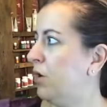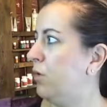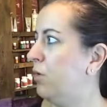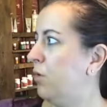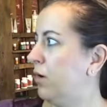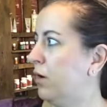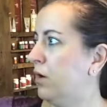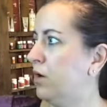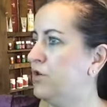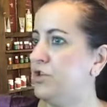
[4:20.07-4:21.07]

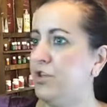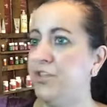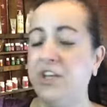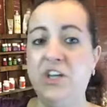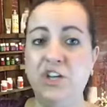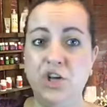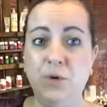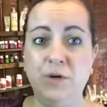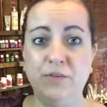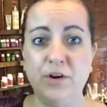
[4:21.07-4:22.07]
Or do you think you
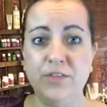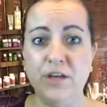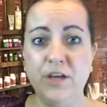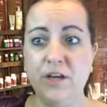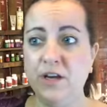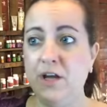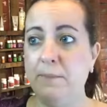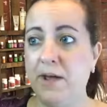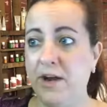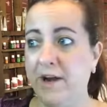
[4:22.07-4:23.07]
know everything
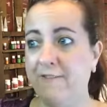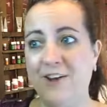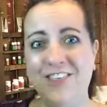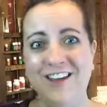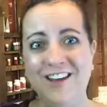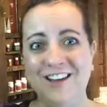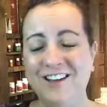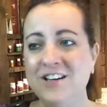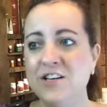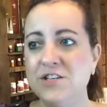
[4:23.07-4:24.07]
about everything?
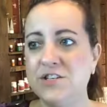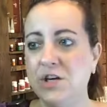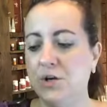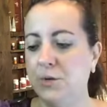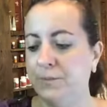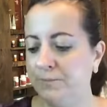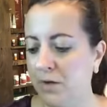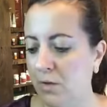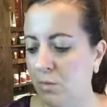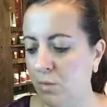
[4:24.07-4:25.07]
So
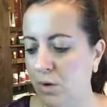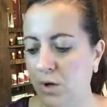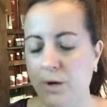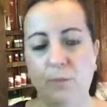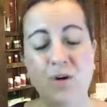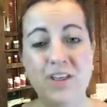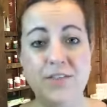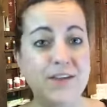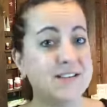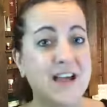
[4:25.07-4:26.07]
one of the
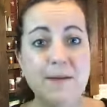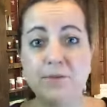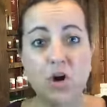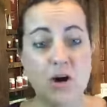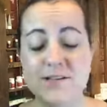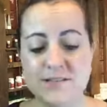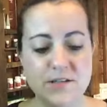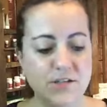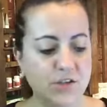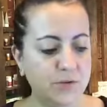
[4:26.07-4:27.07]
things I'm
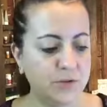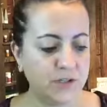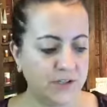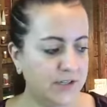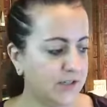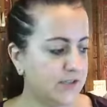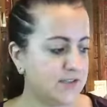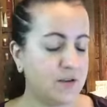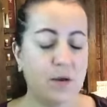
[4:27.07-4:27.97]
constantly doing is